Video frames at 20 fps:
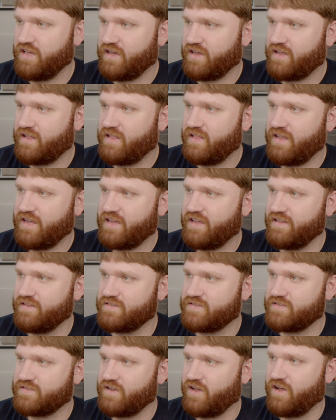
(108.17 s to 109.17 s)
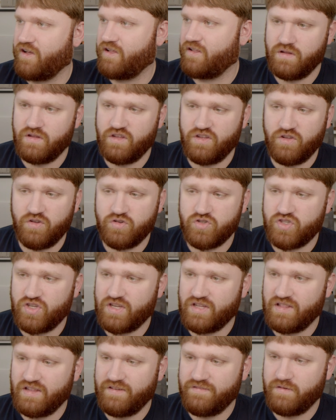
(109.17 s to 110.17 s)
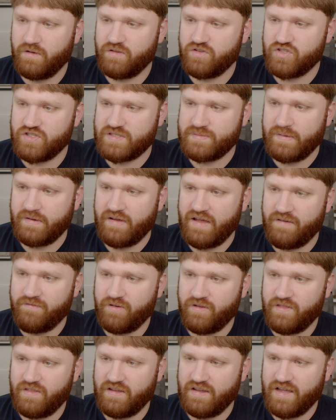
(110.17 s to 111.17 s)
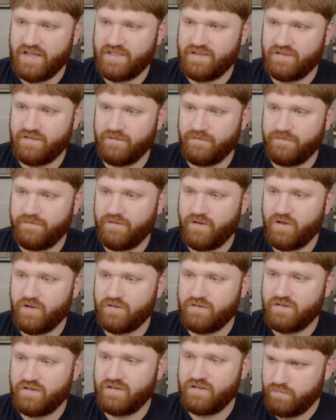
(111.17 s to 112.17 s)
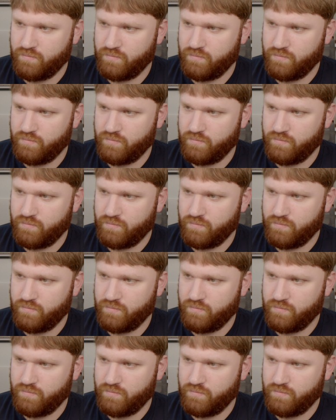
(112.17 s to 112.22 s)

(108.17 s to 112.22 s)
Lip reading: click install. You usually can leave just about everything at the default,